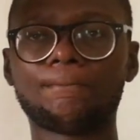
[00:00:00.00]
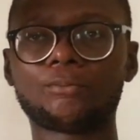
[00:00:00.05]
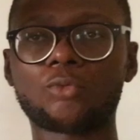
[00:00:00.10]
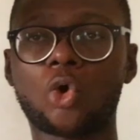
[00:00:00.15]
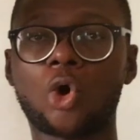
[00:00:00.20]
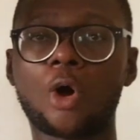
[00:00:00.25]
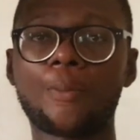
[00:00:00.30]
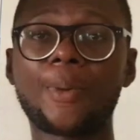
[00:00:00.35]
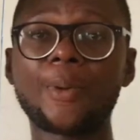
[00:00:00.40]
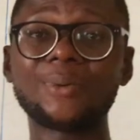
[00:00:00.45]

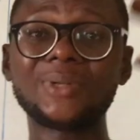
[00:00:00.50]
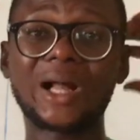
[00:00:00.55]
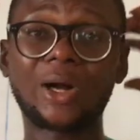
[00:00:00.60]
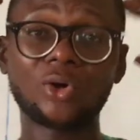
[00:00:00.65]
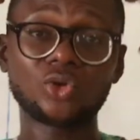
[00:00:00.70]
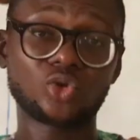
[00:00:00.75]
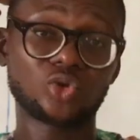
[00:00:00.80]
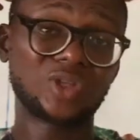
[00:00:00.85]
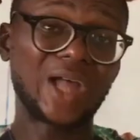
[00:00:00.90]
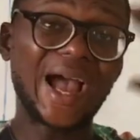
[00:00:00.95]
Or people that go
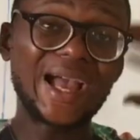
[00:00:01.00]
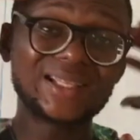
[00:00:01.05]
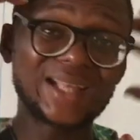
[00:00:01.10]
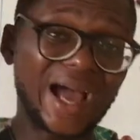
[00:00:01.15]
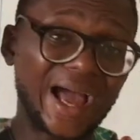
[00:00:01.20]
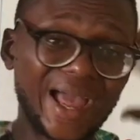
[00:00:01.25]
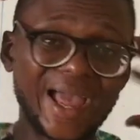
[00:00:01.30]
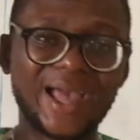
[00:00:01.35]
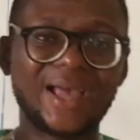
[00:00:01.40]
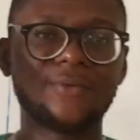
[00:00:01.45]
to dye
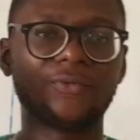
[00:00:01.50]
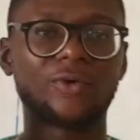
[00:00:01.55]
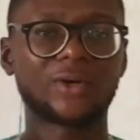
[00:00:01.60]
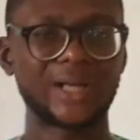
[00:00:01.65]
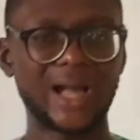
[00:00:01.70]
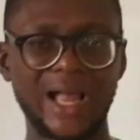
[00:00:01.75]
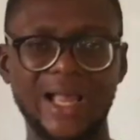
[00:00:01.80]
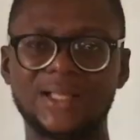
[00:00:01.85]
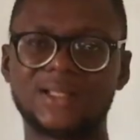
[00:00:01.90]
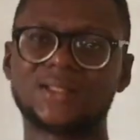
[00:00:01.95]
their hair, for
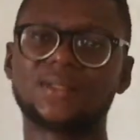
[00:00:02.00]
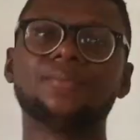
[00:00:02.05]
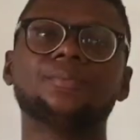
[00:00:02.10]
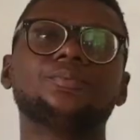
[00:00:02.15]
guys,